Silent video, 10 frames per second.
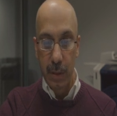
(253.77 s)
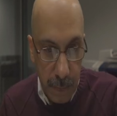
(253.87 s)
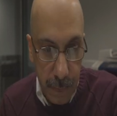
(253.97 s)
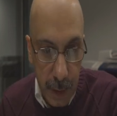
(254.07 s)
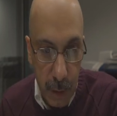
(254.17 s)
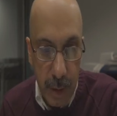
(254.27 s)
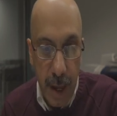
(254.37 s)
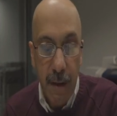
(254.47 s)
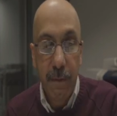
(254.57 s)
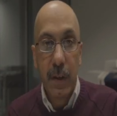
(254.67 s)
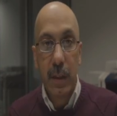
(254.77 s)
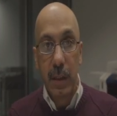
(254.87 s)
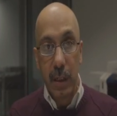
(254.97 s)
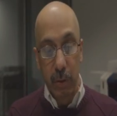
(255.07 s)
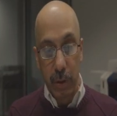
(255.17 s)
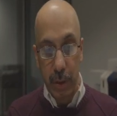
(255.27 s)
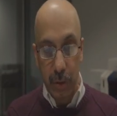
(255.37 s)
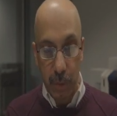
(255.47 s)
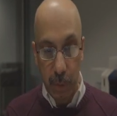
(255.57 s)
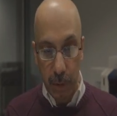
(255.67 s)
If they don't have one, they don't
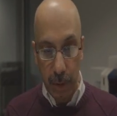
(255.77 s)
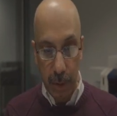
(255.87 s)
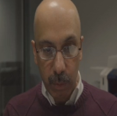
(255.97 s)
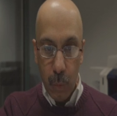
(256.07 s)
need to provide.